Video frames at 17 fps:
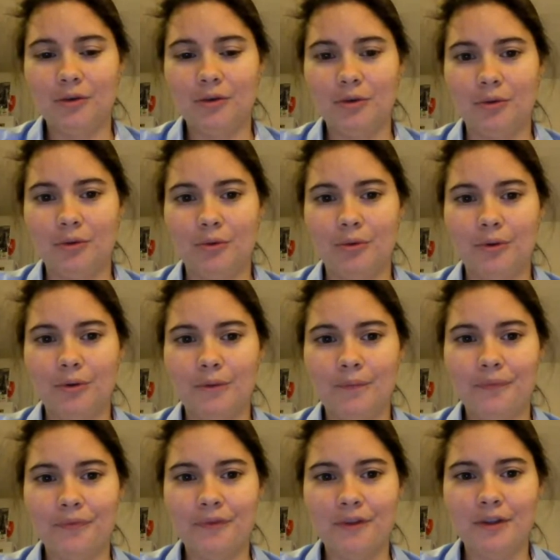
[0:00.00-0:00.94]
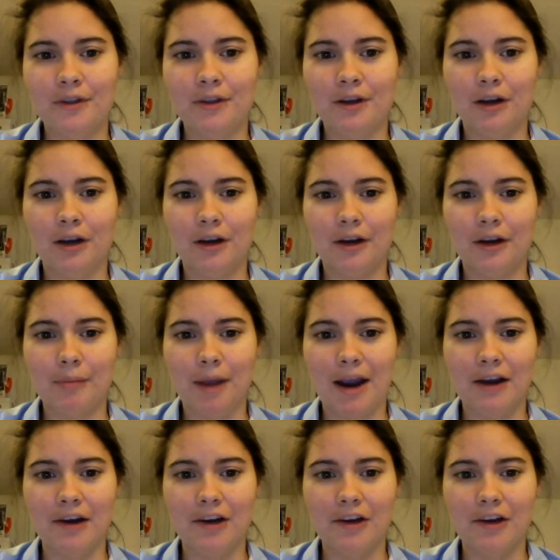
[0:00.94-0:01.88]
who are
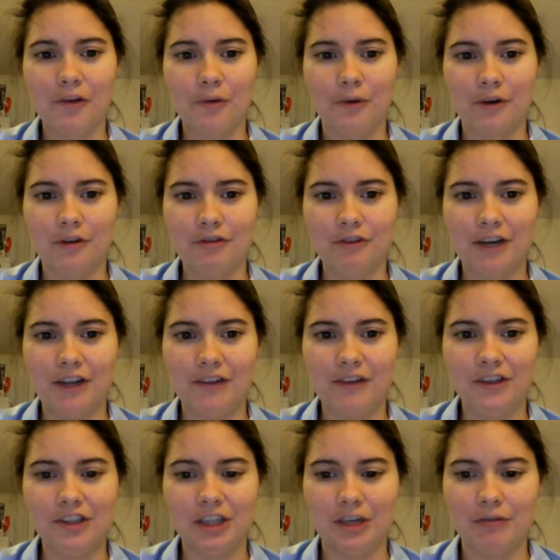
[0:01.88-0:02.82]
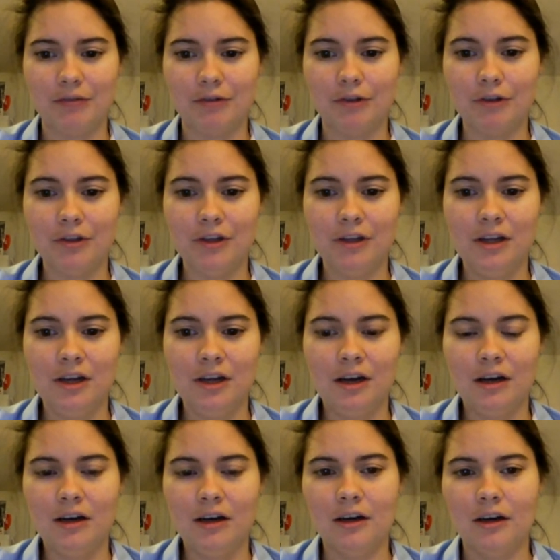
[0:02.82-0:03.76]
in Paris or in France in general.
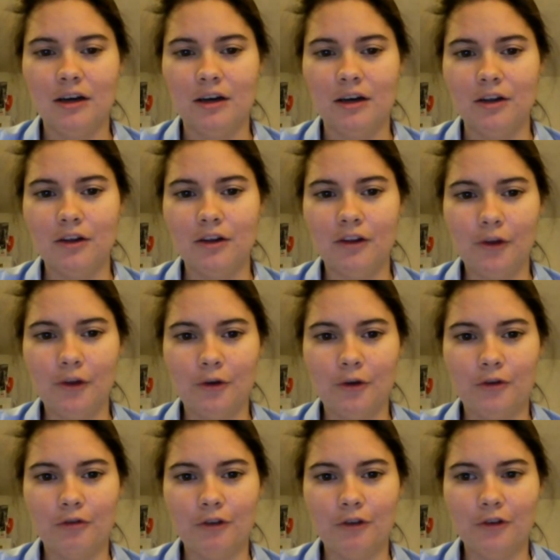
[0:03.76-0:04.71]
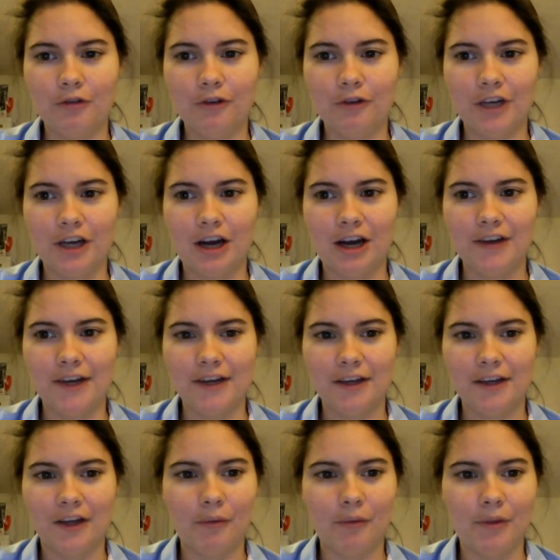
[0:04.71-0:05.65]
So feel free to
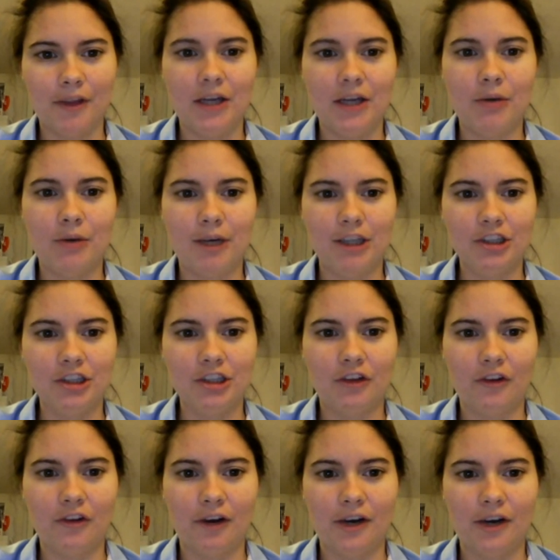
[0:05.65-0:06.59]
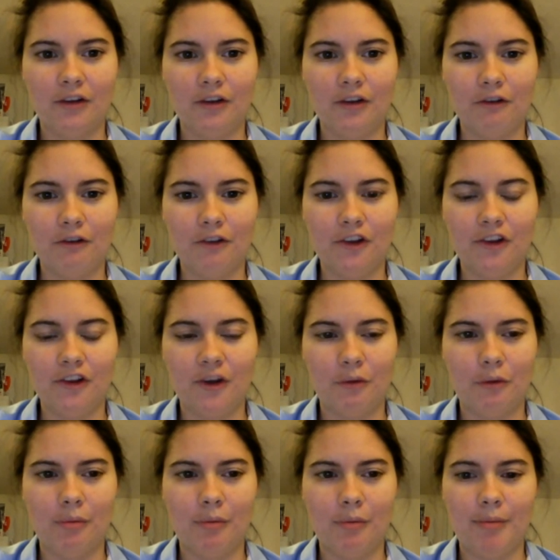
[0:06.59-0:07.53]
contact us with any questions or any services
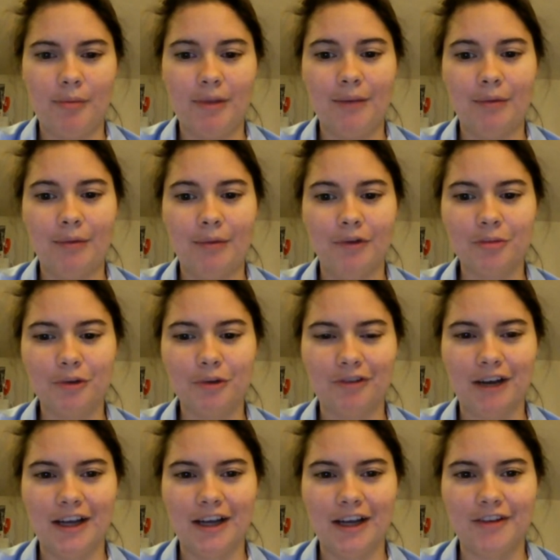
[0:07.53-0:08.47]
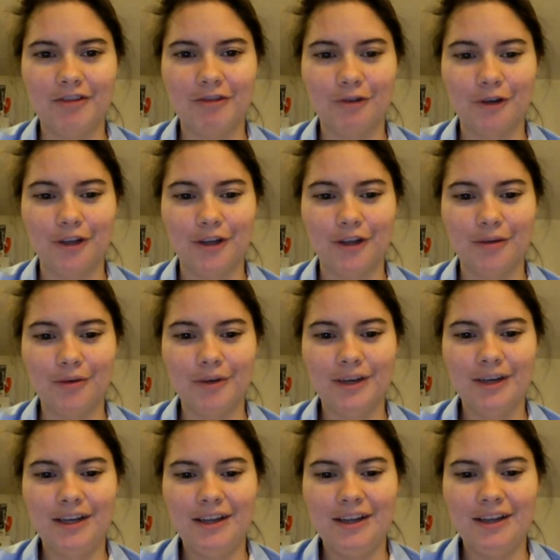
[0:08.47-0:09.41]
that we may be able to provide for you.
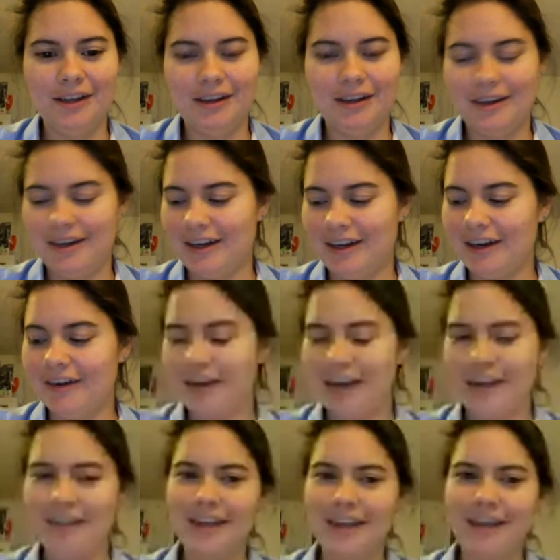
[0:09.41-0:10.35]
All right,